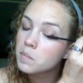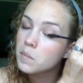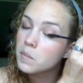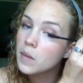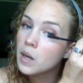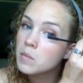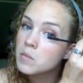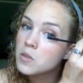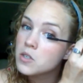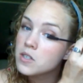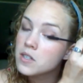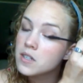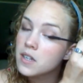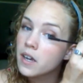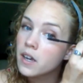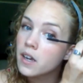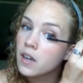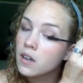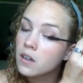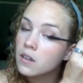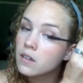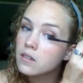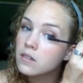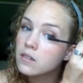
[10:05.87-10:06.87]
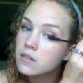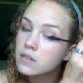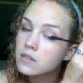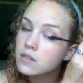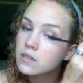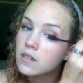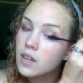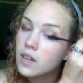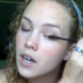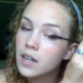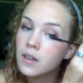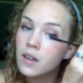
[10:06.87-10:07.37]
I'm just saying.
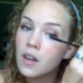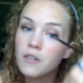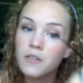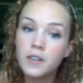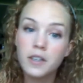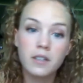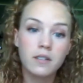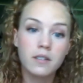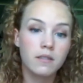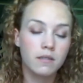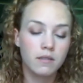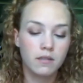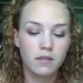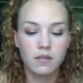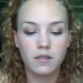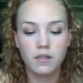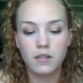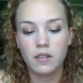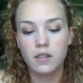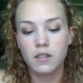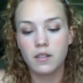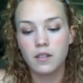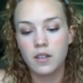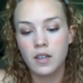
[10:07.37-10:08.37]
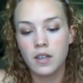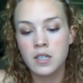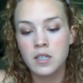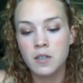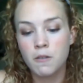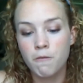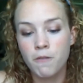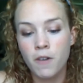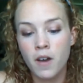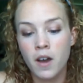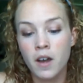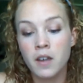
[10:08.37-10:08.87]
I love it. It
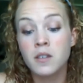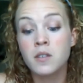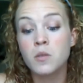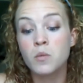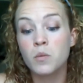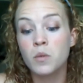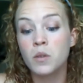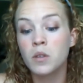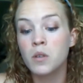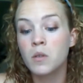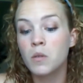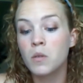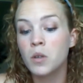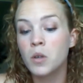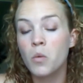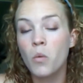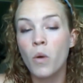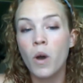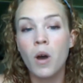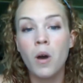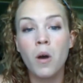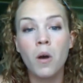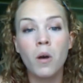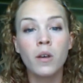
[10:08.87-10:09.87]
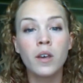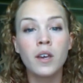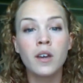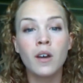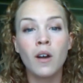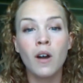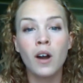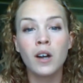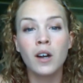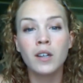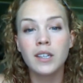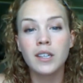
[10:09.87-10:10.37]
defines really, really well. It
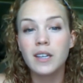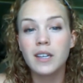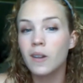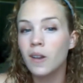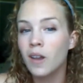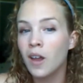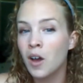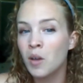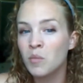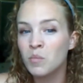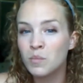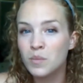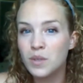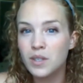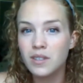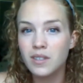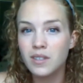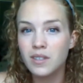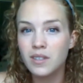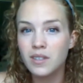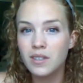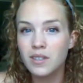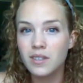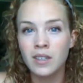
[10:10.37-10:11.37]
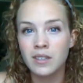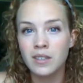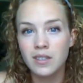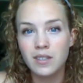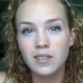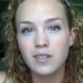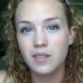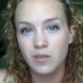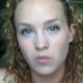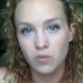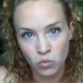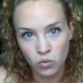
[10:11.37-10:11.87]
hardly clumps.
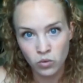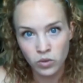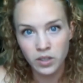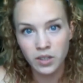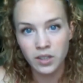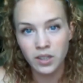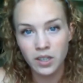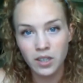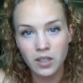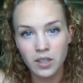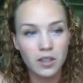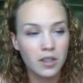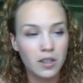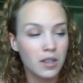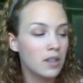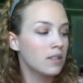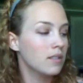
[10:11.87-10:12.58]
It's really good.